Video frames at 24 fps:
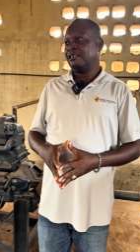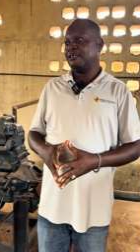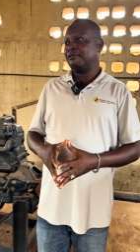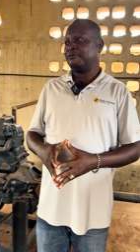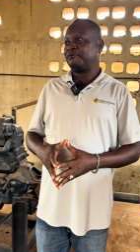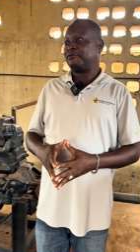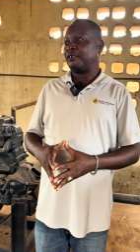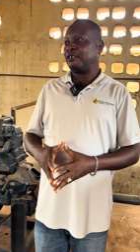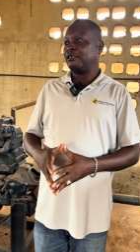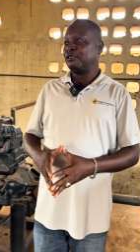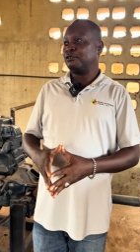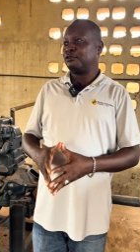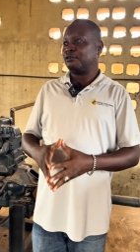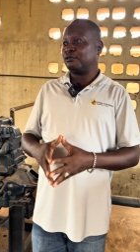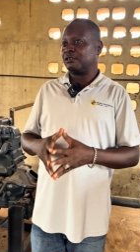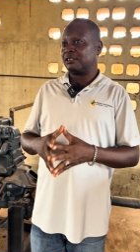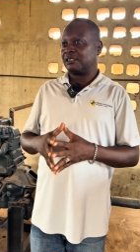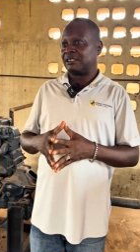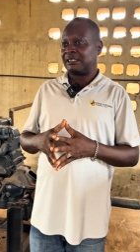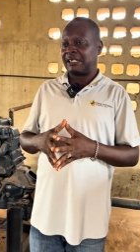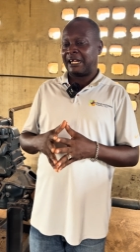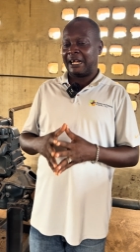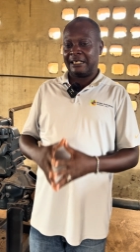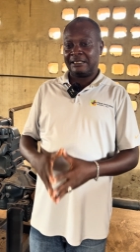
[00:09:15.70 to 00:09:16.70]
for you to
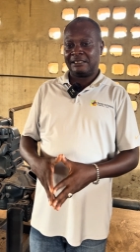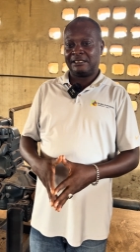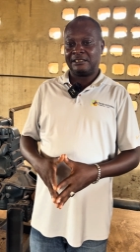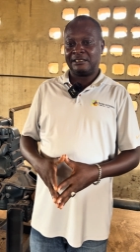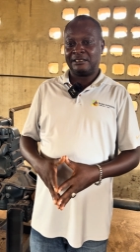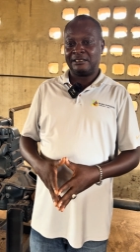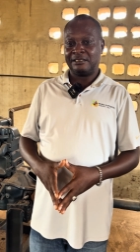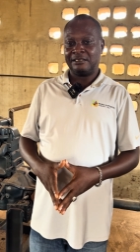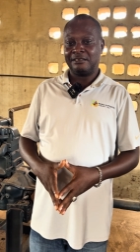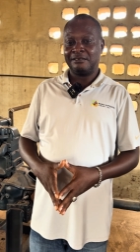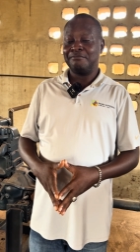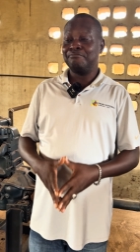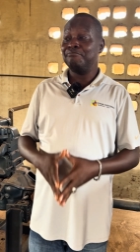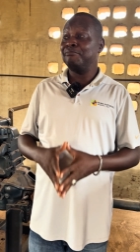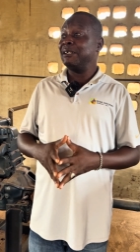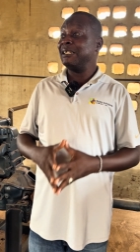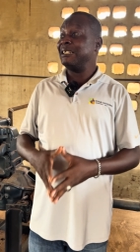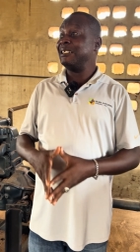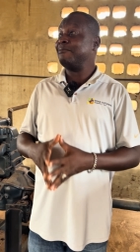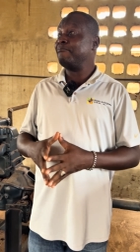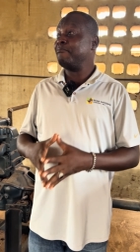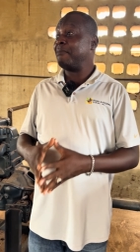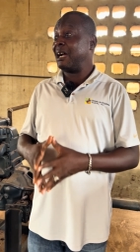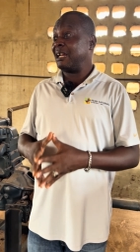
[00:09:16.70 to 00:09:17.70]
start
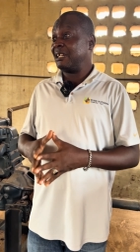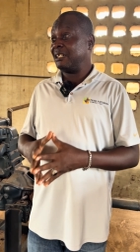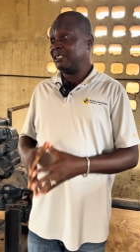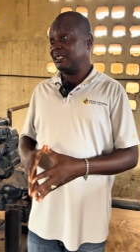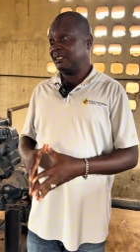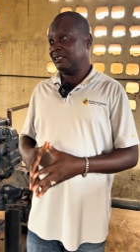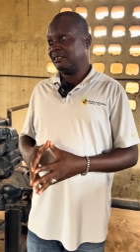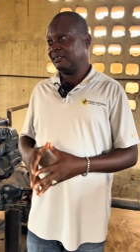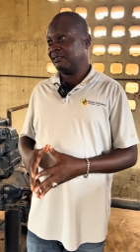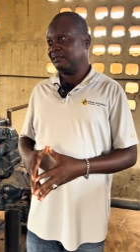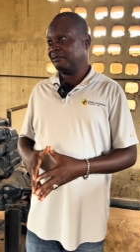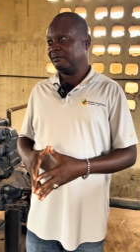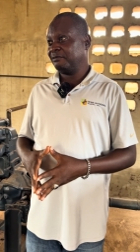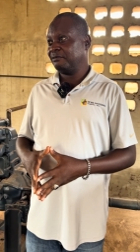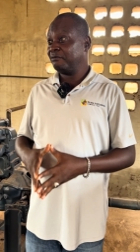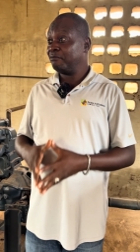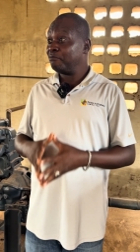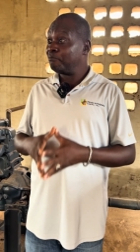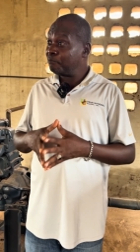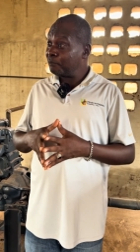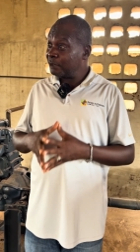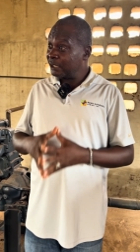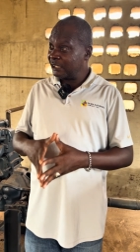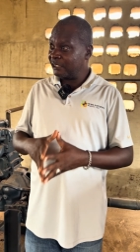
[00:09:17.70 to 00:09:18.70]
minimally,
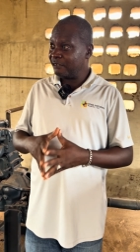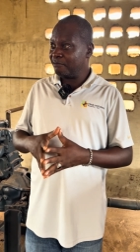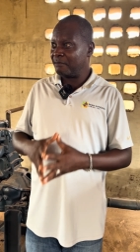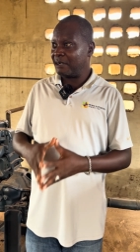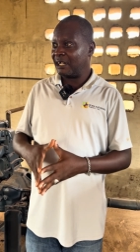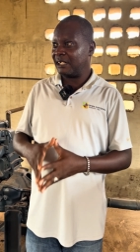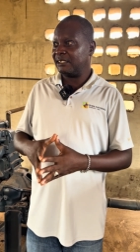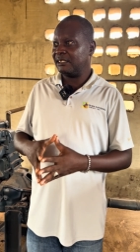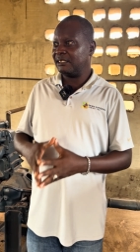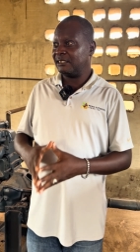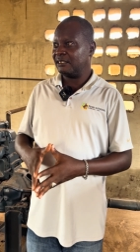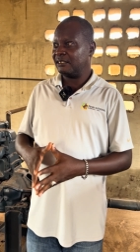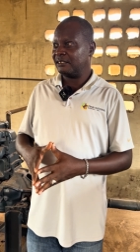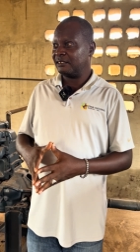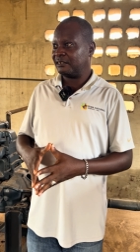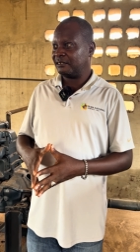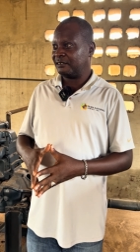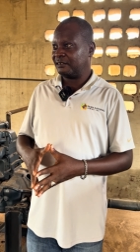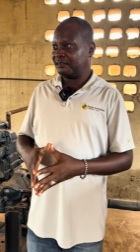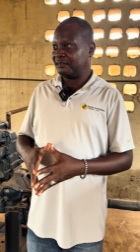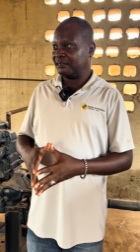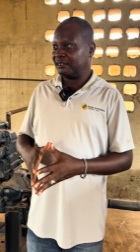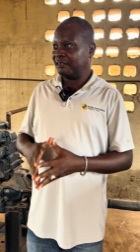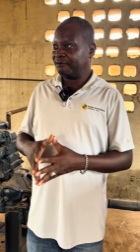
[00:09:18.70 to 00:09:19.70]
minimally,
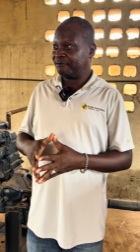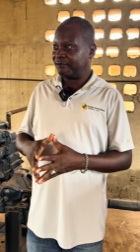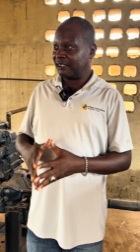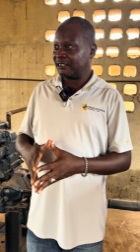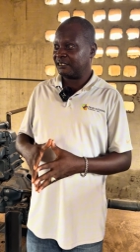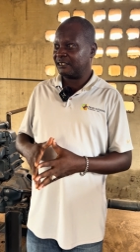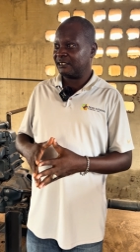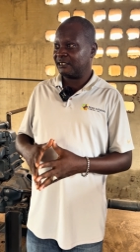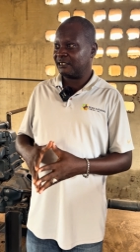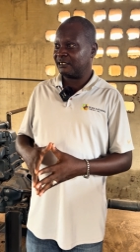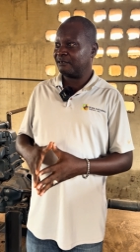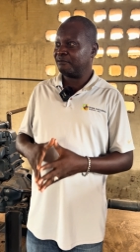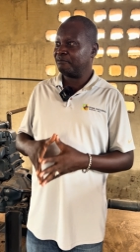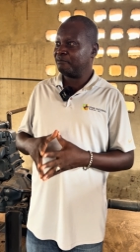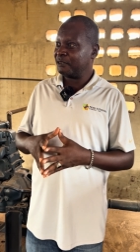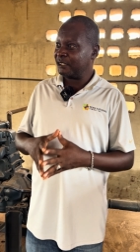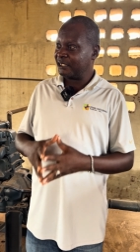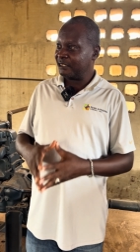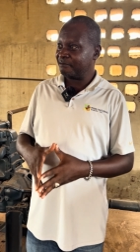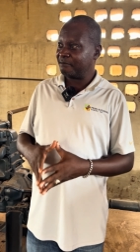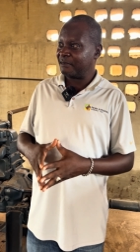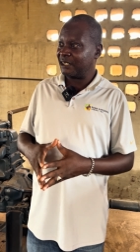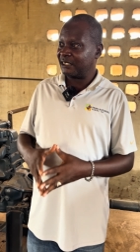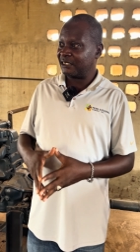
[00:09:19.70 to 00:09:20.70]
emphasis,
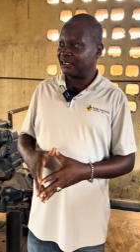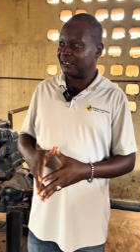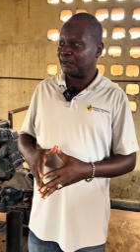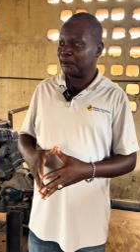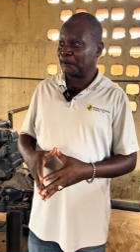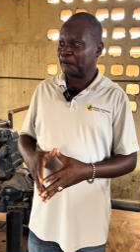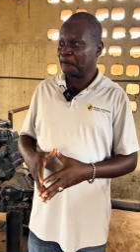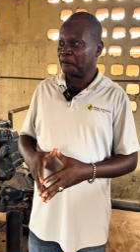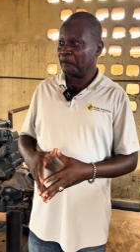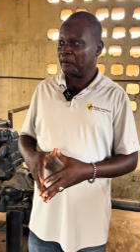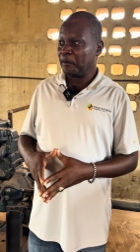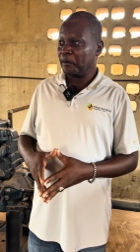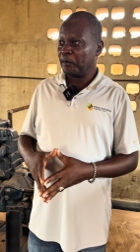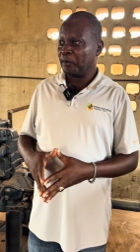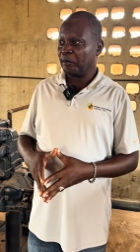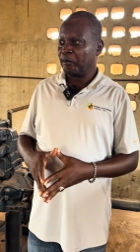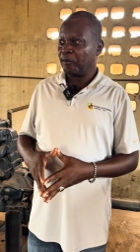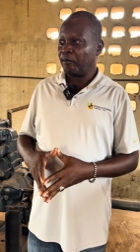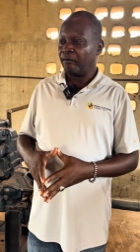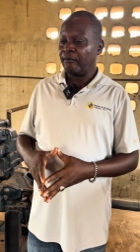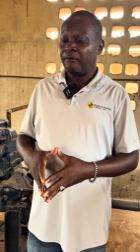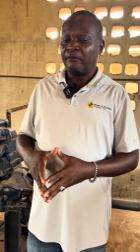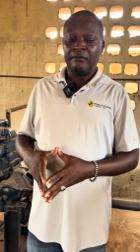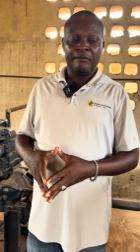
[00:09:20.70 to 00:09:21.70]
minimally.
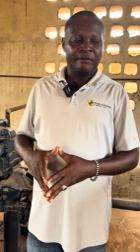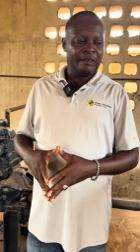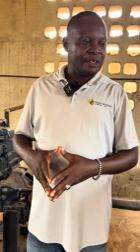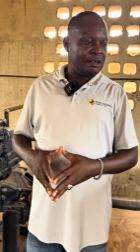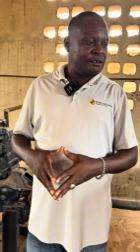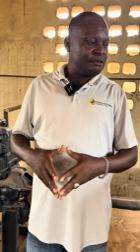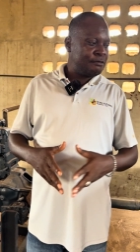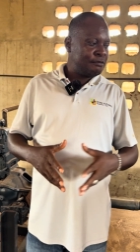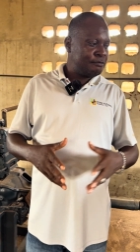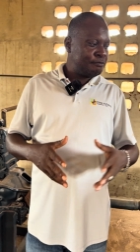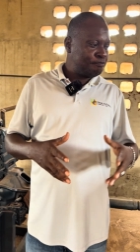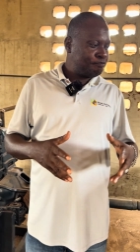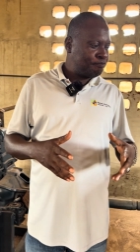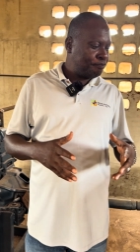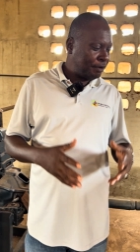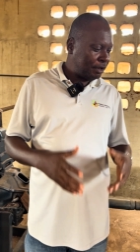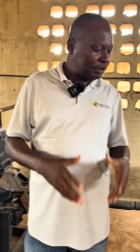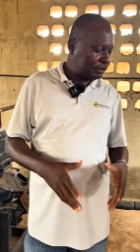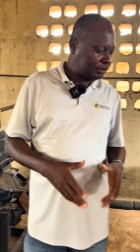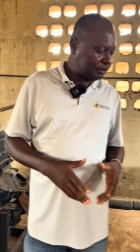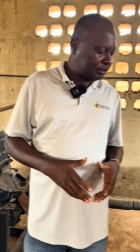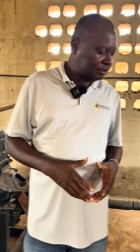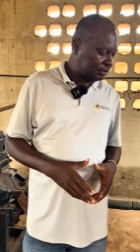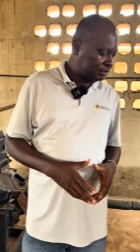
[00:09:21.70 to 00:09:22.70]

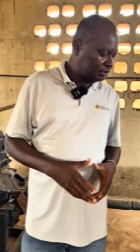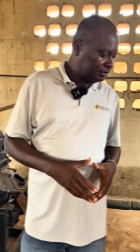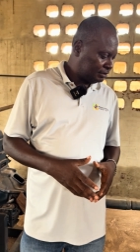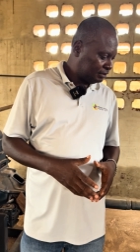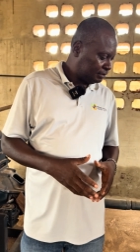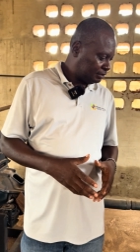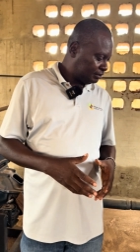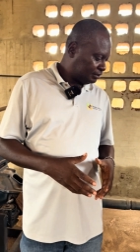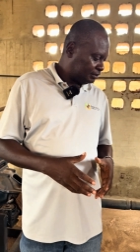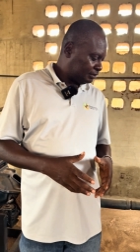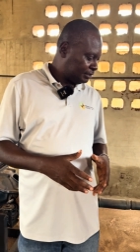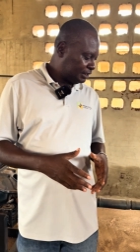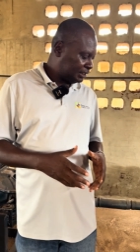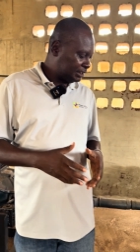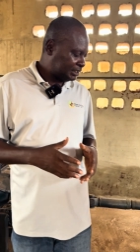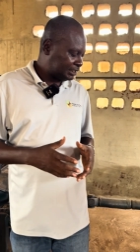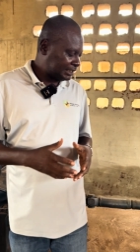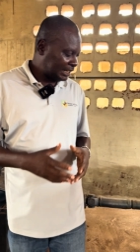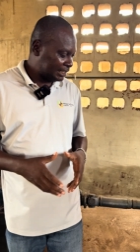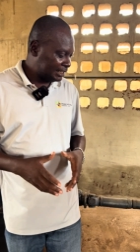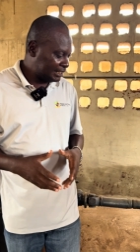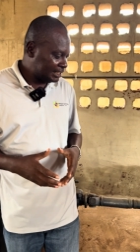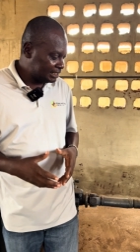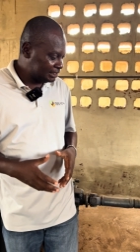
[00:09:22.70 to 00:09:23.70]
But the
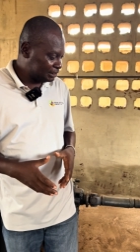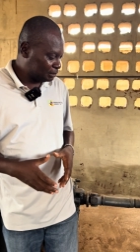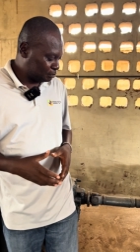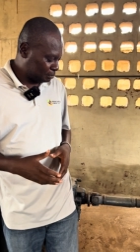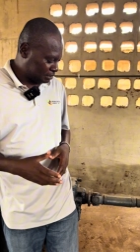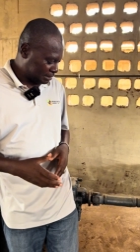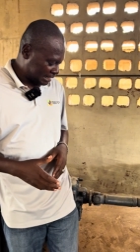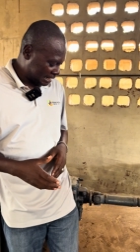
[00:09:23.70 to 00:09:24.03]
challenge we